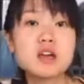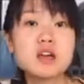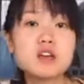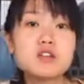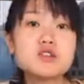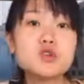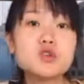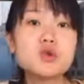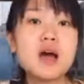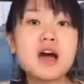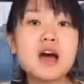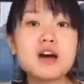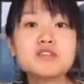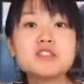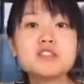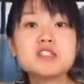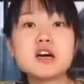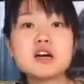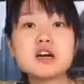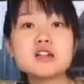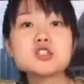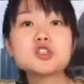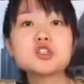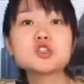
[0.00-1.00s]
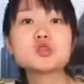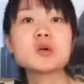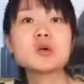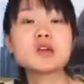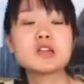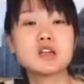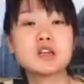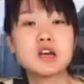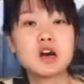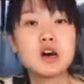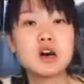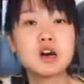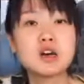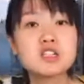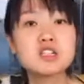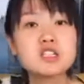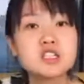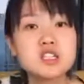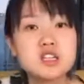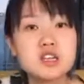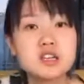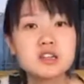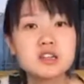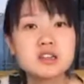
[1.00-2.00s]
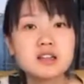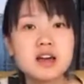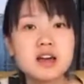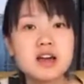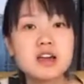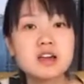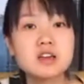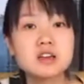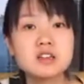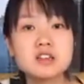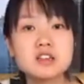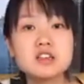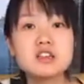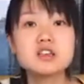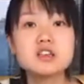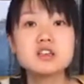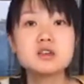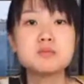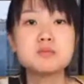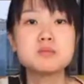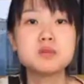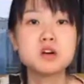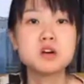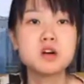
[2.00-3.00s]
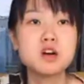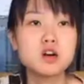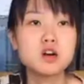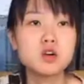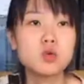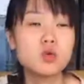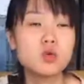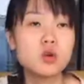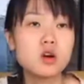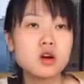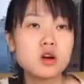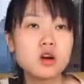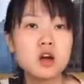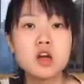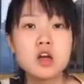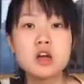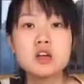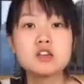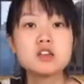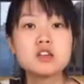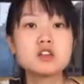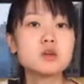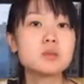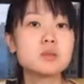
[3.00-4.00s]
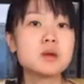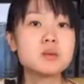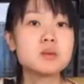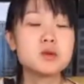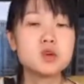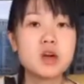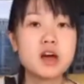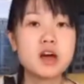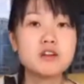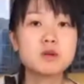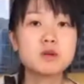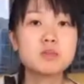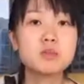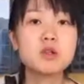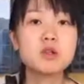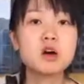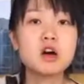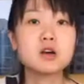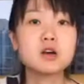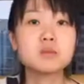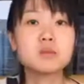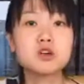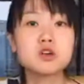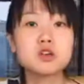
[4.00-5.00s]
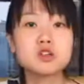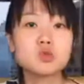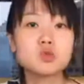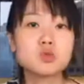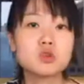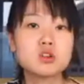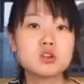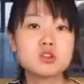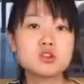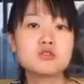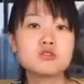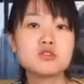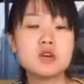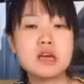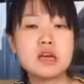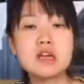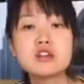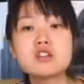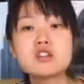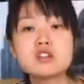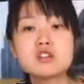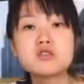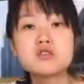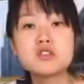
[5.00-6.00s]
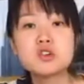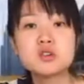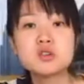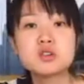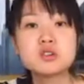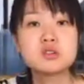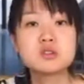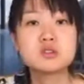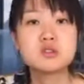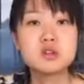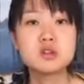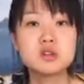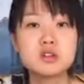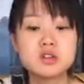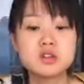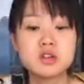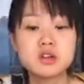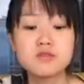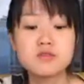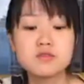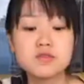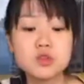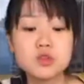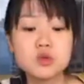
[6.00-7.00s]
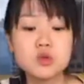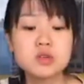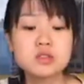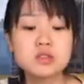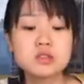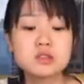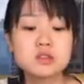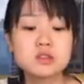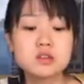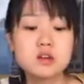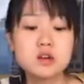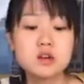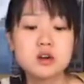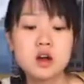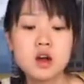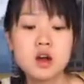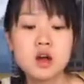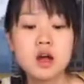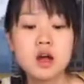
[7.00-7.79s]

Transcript: If you have done joint content like an ebook, or maybe you have a blog post where you've interviewed a certain influencer,